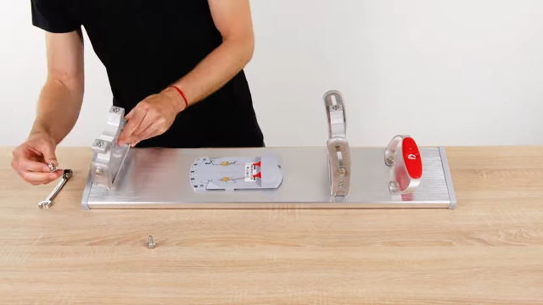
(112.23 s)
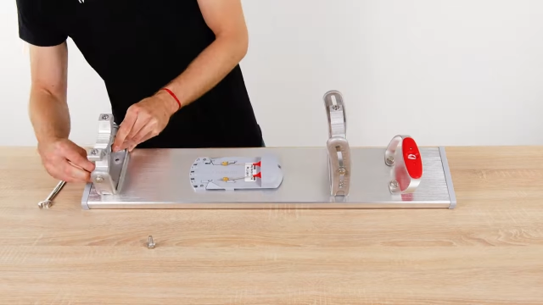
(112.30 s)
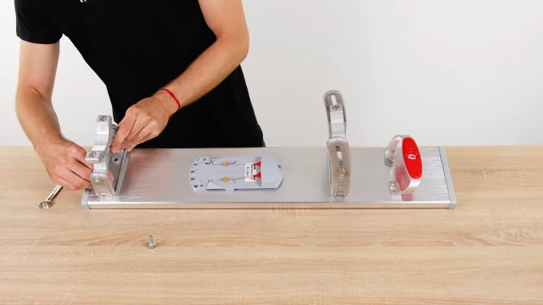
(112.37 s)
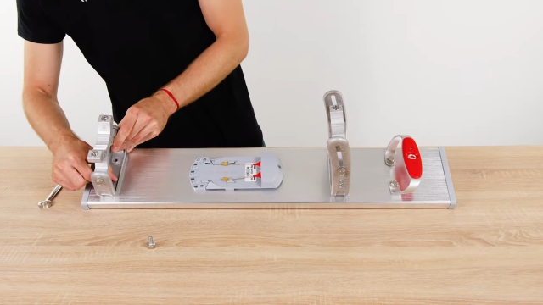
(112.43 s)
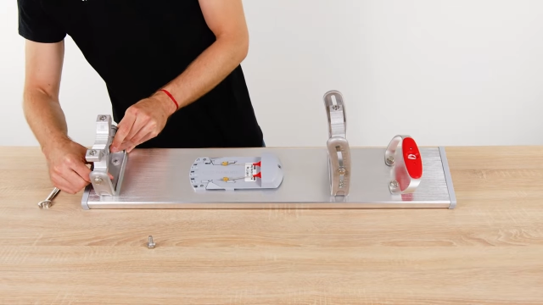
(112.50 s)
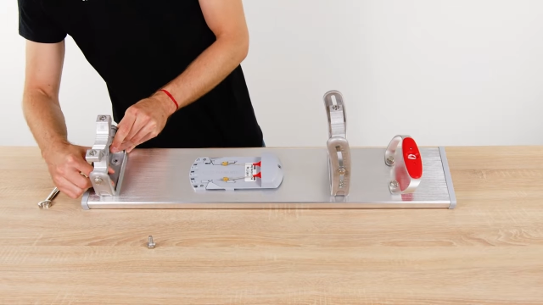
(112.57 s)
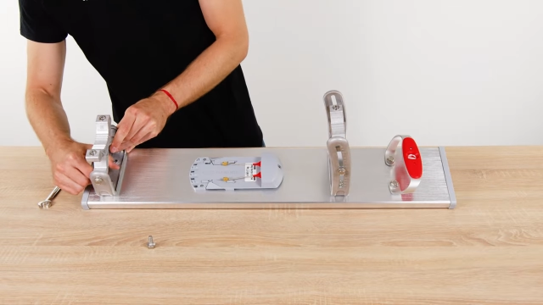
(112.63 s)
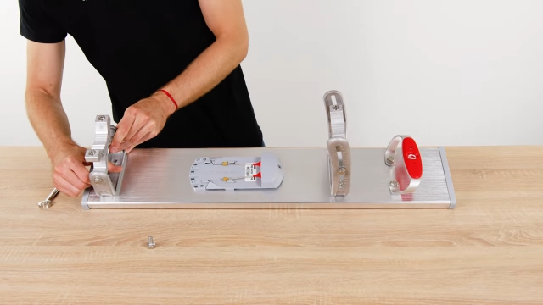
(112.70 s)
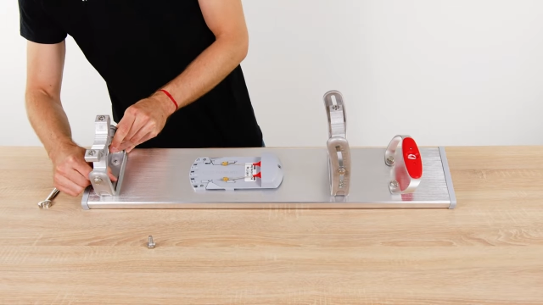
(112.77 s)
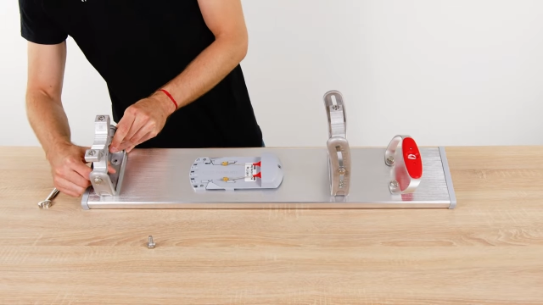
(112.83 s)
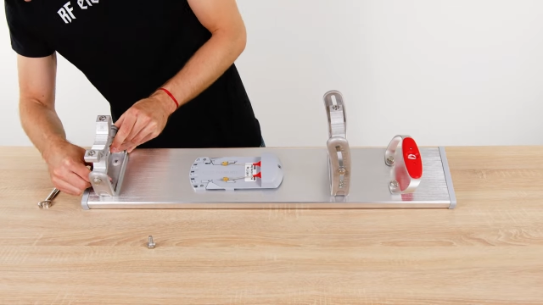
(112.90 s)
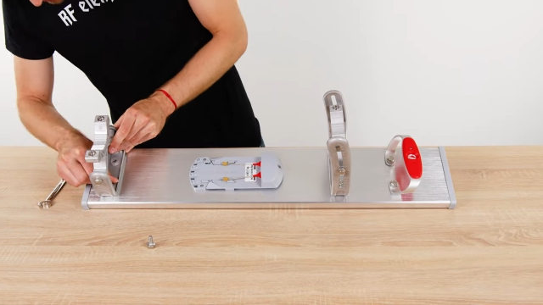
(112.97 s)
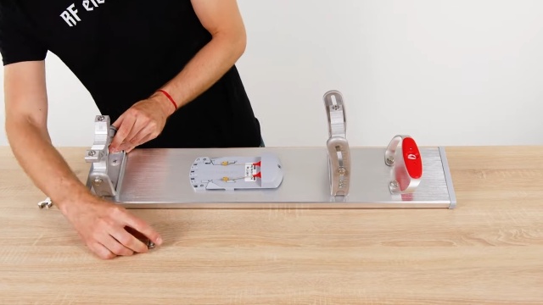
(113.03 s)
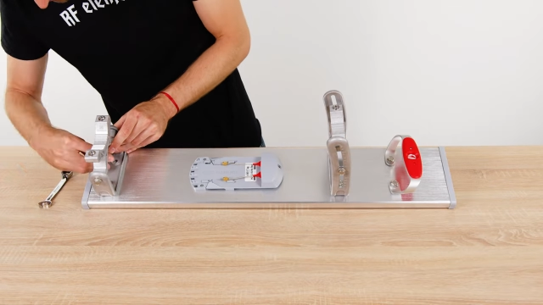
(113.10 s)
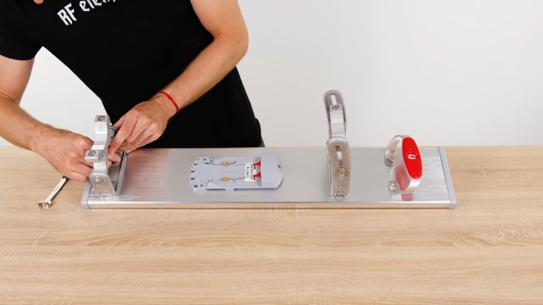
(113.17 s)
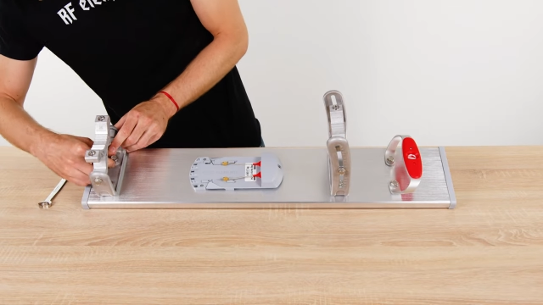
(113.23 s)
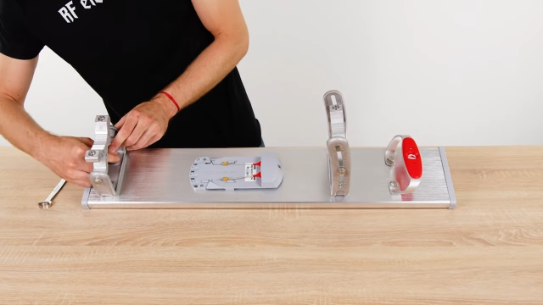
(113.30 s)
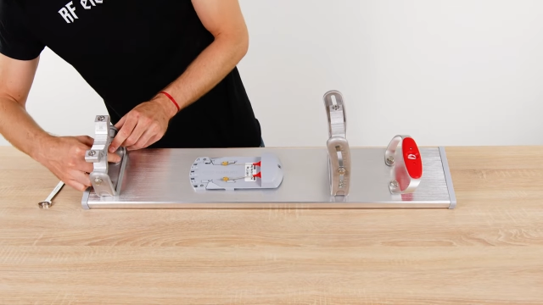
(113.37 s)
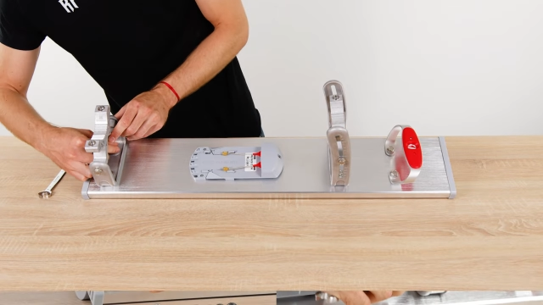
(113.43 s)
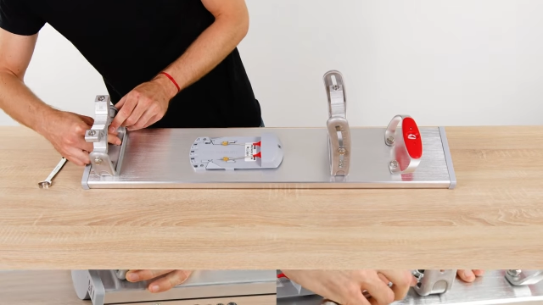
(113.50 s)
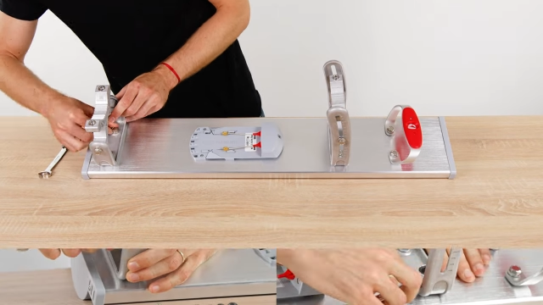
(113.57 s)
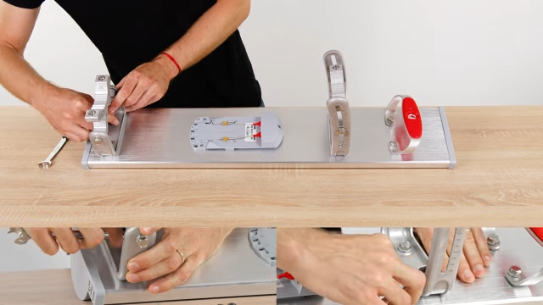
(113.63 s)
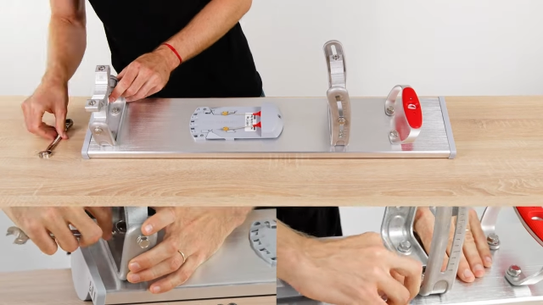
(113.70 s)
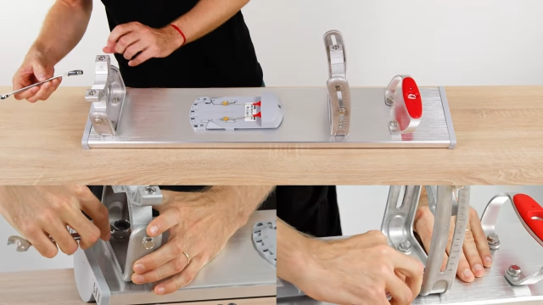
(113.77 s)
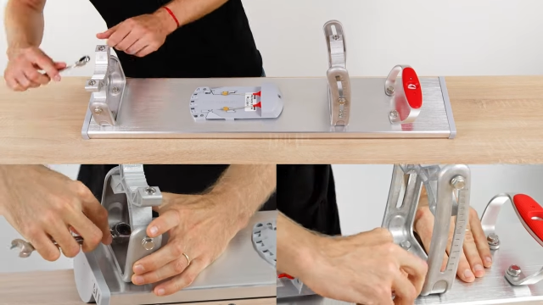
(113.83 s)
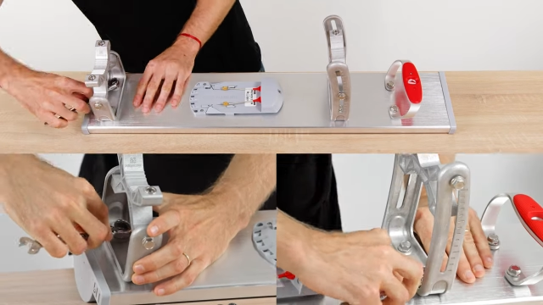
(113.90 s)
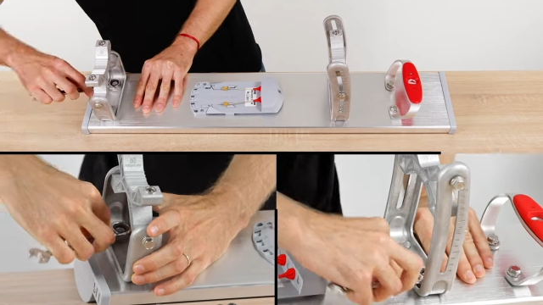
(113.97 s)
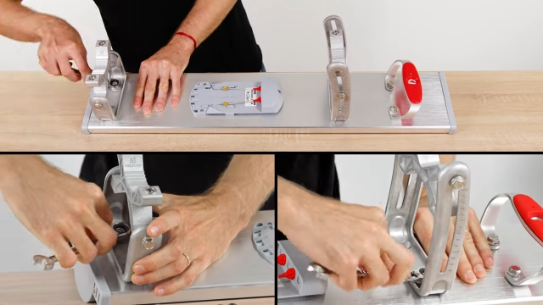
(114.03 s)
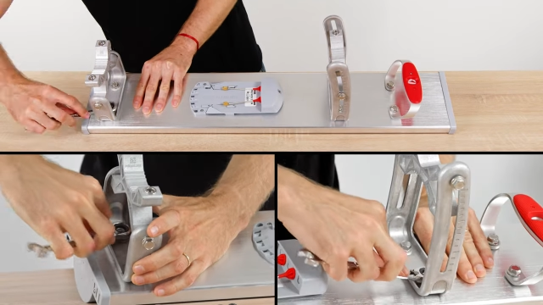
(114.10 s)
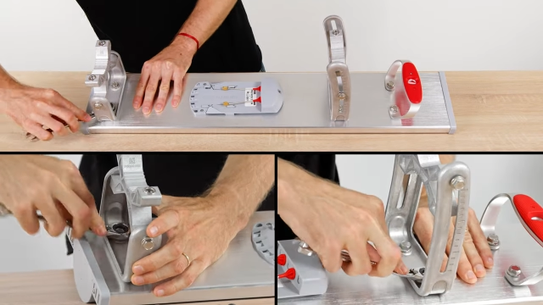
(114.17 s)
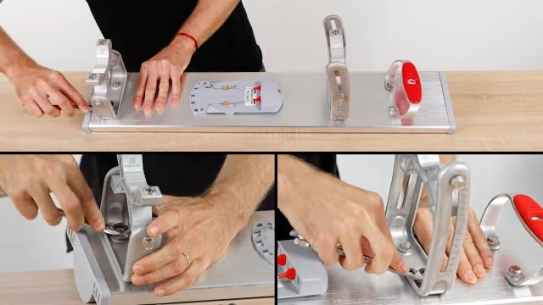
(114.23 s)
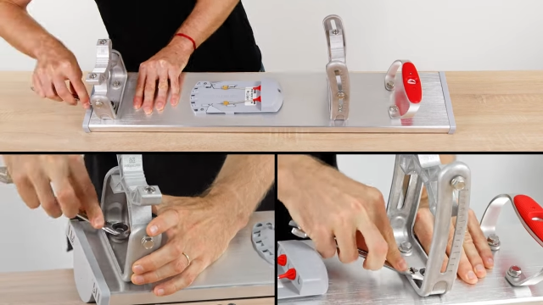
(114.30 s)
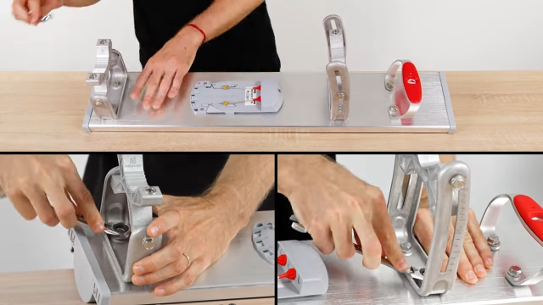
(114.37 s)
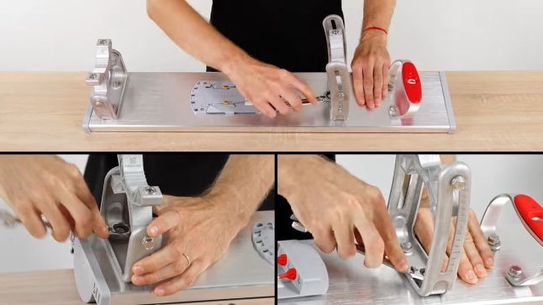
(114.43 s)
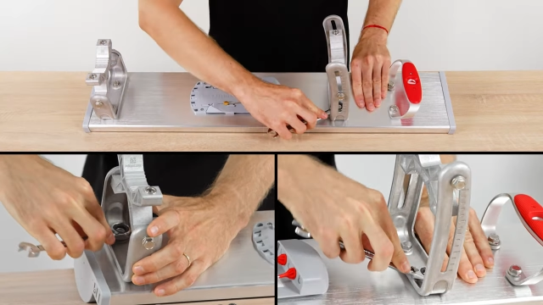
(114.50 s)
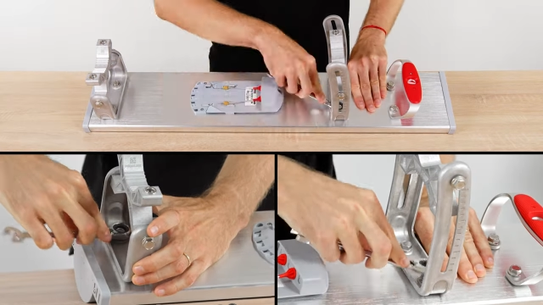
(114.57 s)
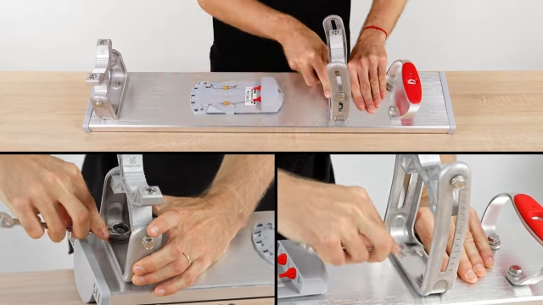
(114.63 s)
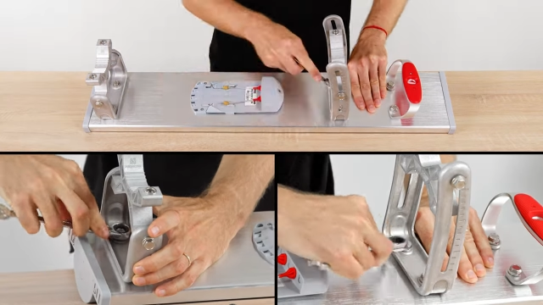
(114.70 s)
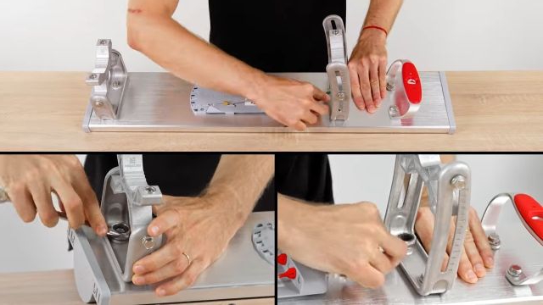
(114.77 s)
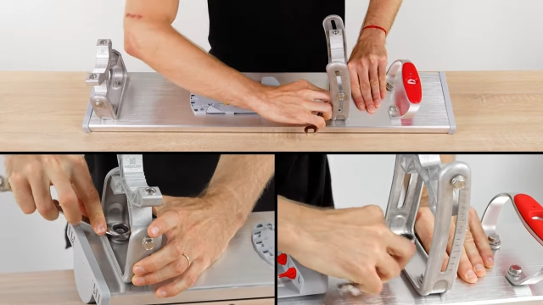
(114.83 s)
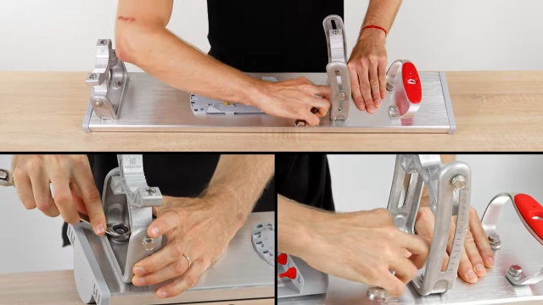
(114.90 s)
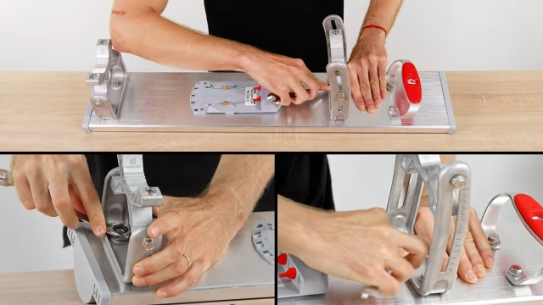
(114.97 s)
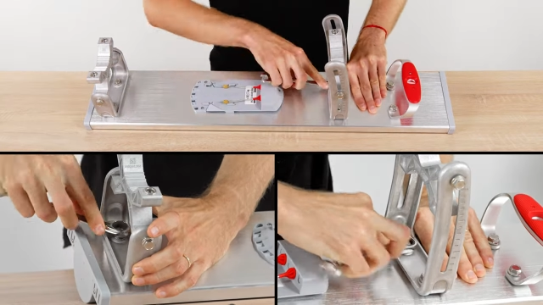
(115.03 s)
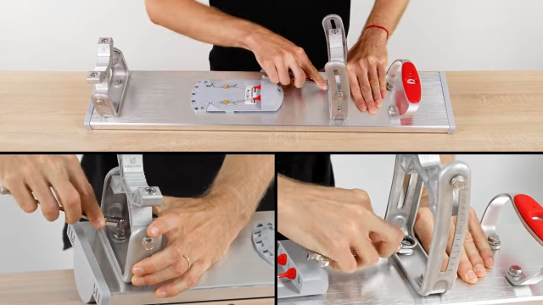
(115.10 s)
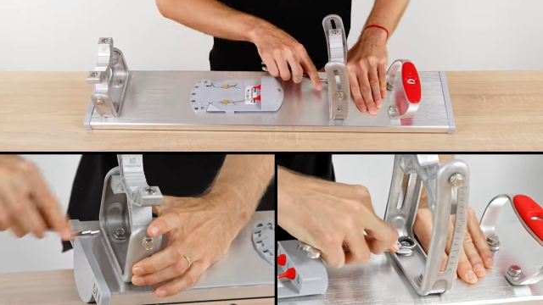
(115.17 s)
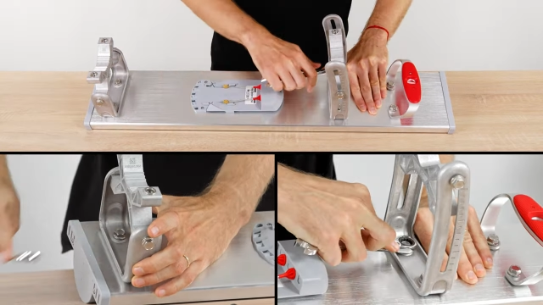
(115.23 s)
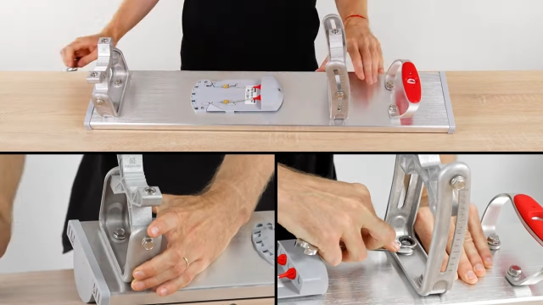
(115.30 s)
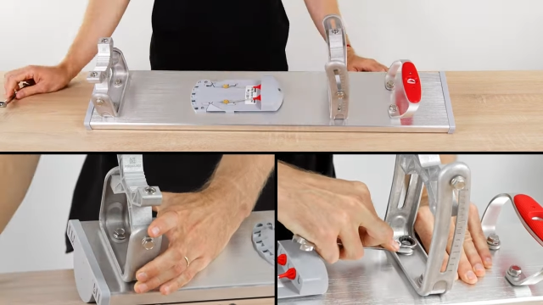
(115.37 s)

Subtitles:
No face is visible, so there are no lips to read.